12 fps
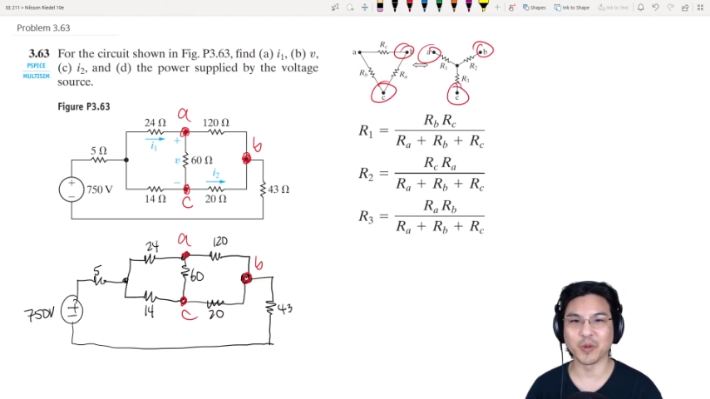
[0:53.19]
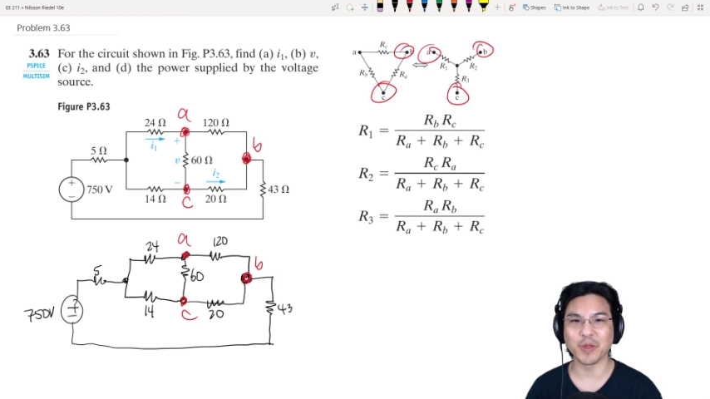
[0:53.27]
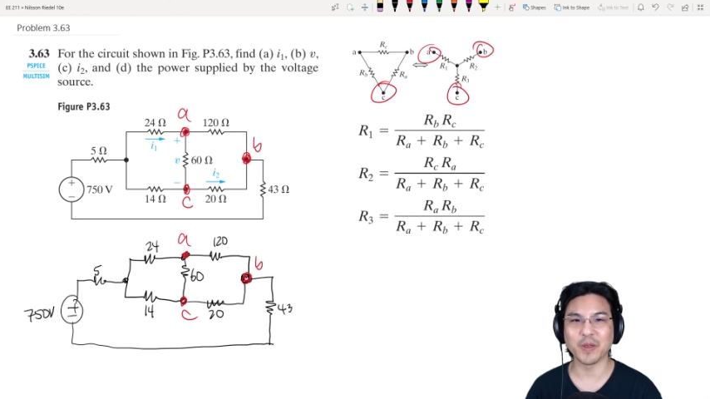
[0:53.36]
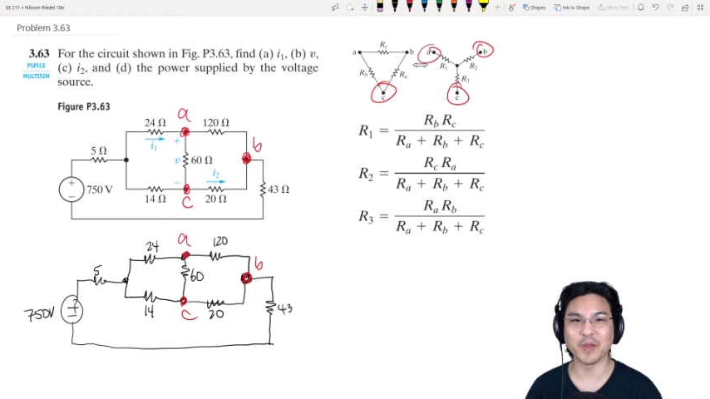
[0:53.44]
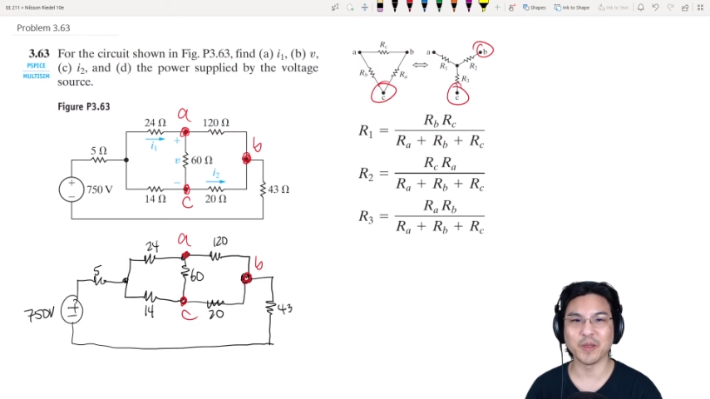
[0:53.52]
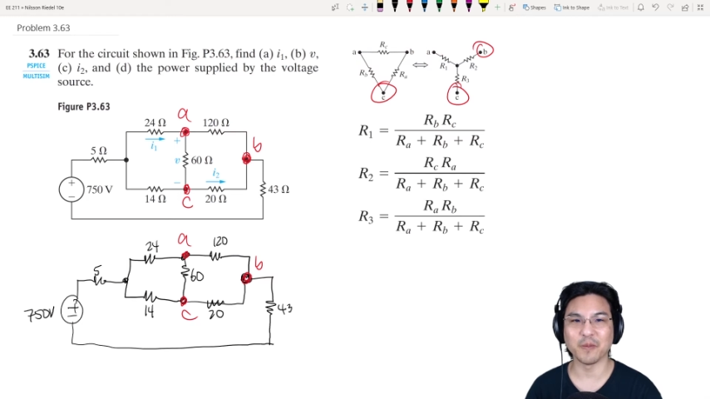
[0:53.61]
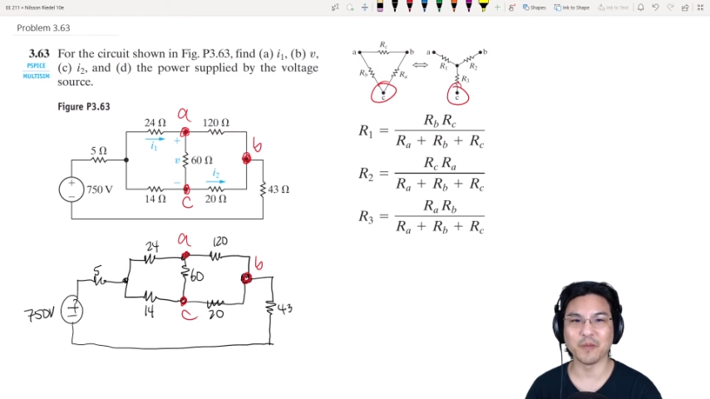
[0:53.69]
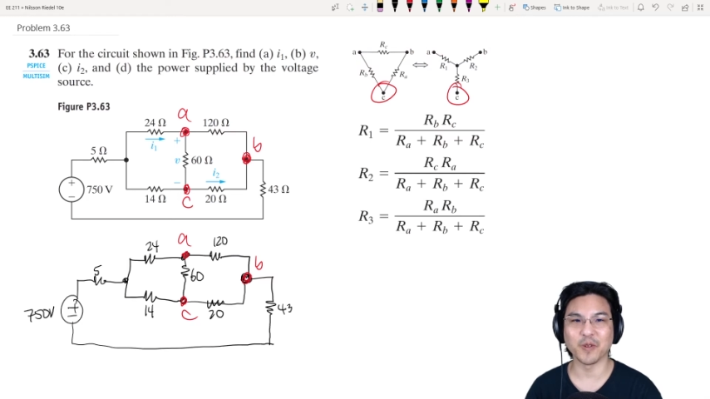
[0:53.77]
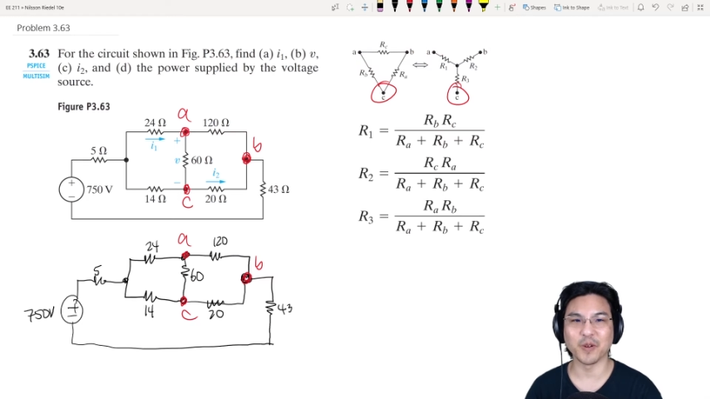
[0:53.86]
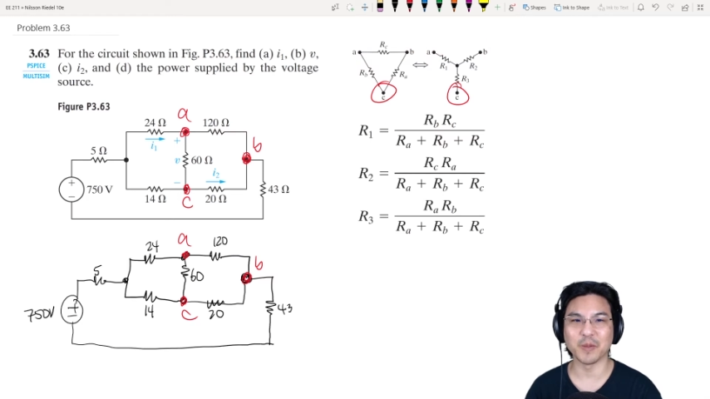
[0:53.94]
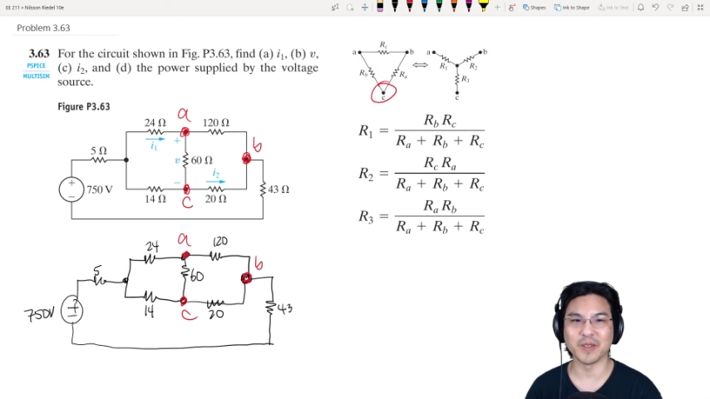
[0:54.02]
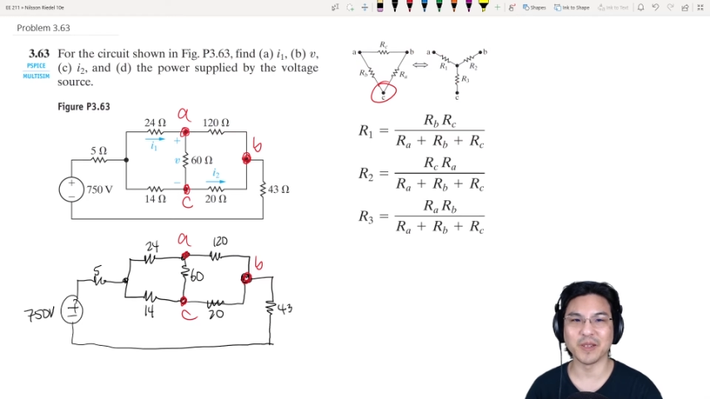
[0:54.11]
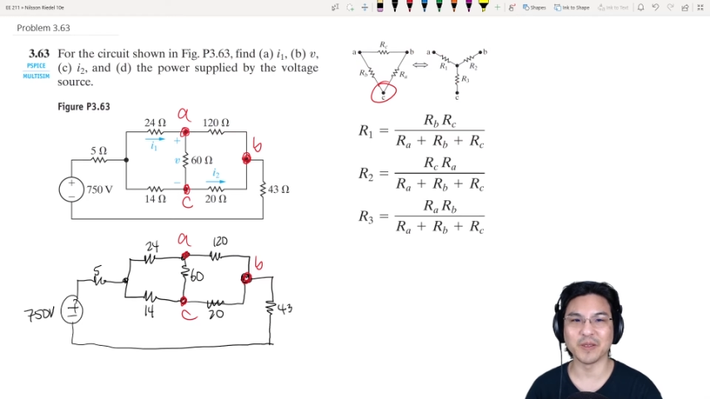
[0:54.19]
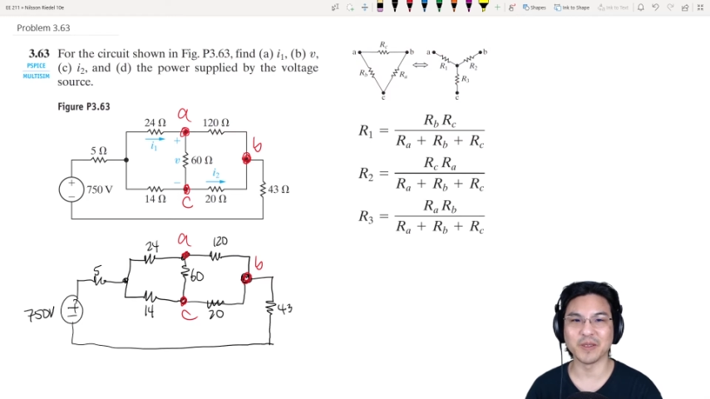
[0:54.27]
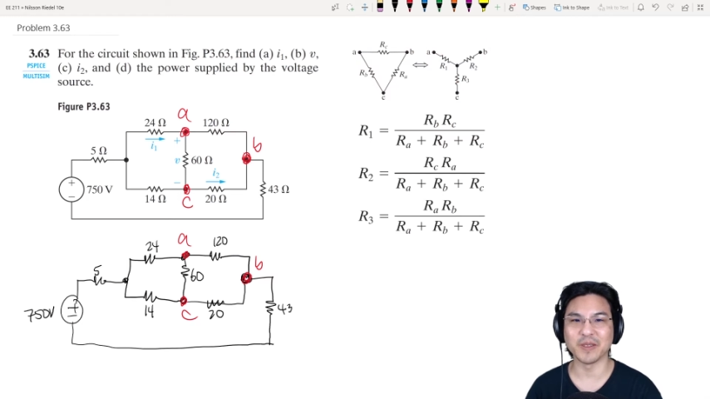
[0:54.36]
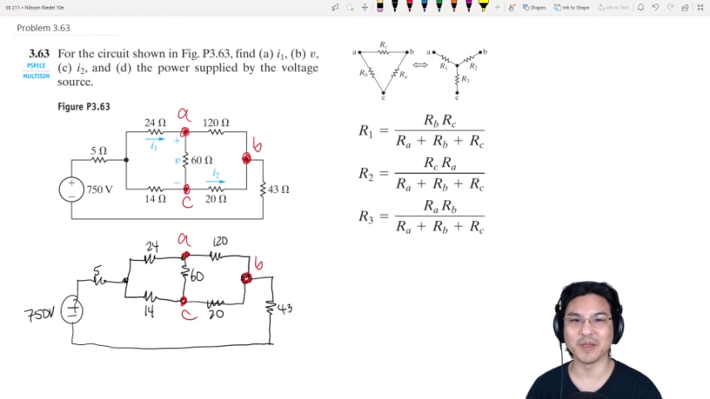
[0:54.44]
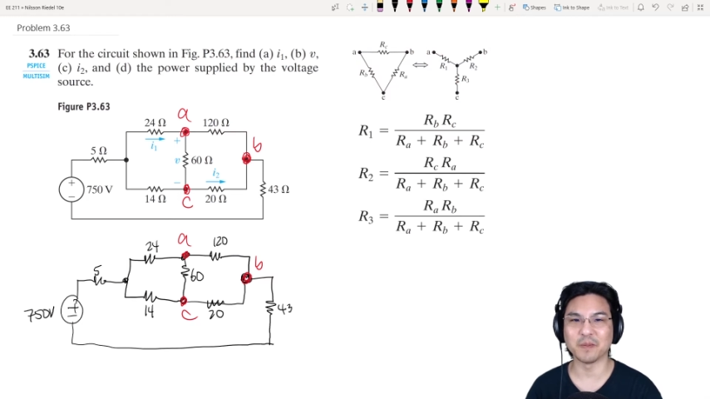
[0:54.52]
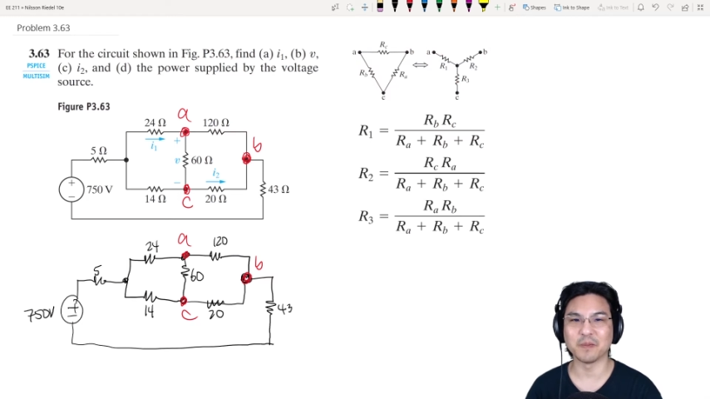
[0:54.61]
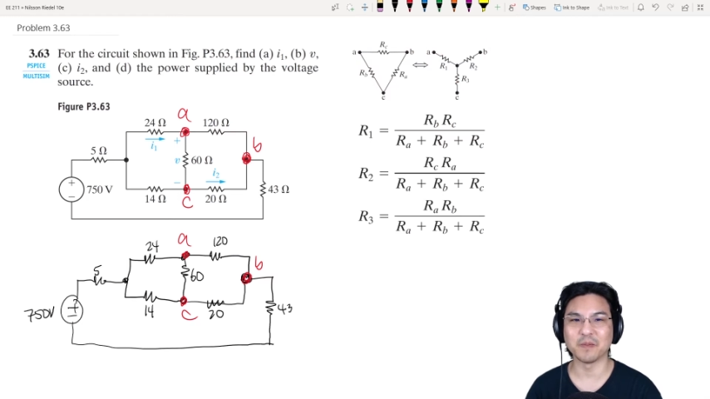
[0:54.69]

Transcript: within them from a delta